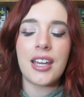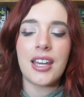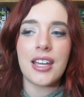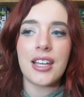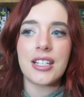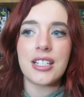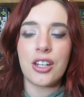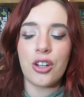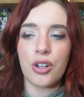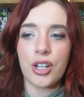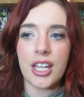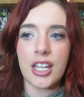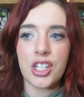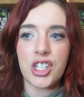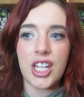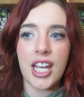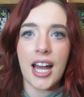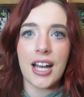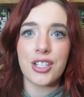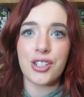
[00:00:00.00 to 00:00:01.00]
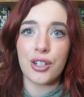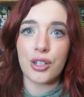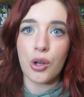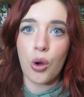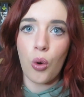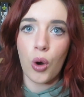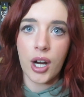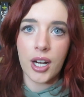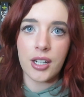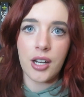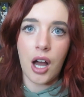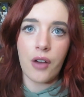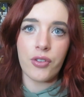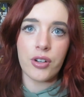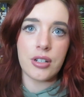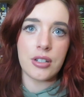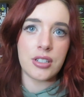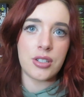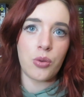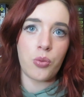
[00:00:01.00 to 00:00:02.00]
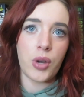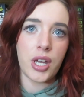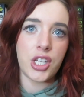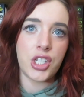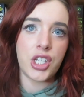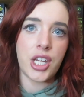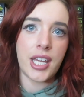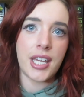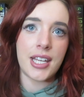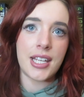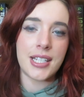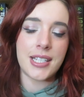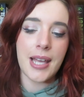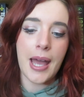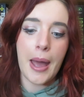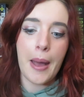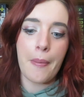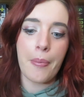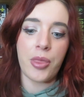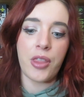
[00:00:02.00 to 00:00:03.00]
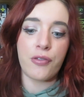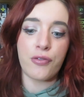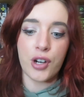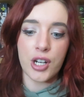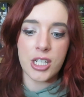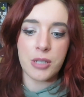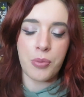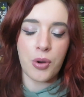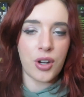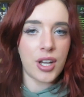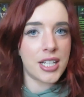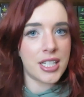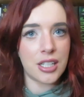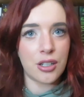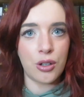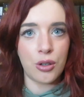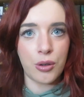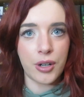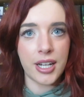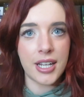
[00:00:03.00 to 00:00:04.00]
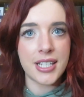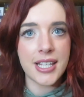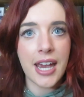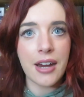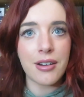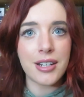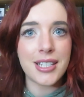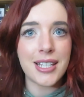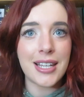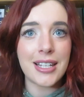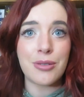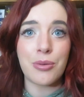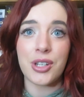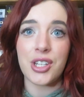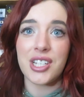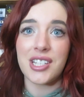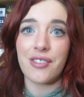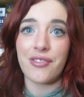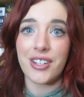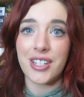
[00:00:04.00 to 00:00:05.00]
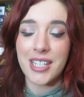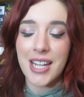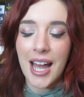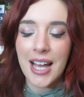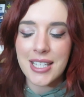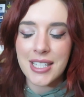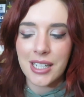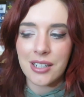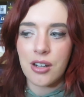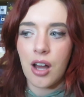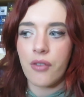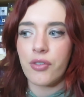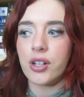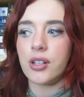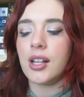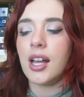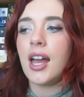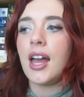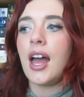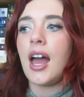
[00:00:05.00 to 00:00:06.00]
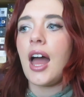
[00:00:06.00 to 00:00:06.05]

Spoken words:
is looking, she has her Cork novels, which is the first book is The Glorious Heresies, which is a fantastic novel,